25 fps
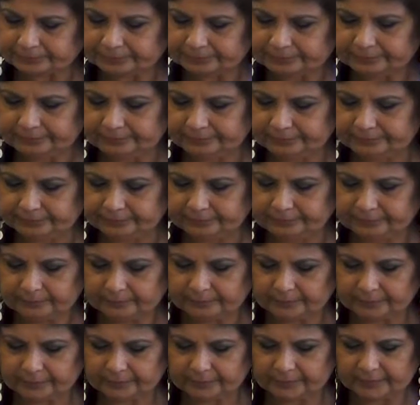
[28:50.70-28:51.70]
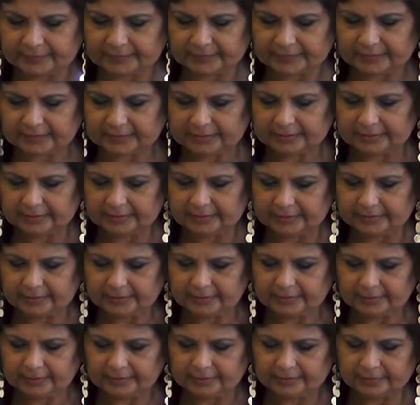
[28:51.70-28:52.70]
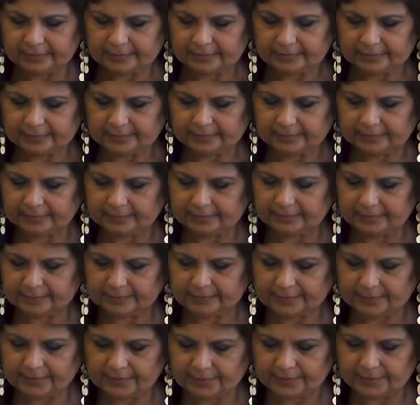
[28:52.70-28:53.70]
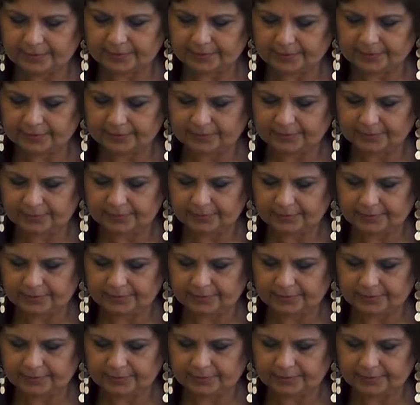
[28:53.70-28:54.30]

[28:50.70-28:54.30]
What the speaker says: No one is speaking in this clip.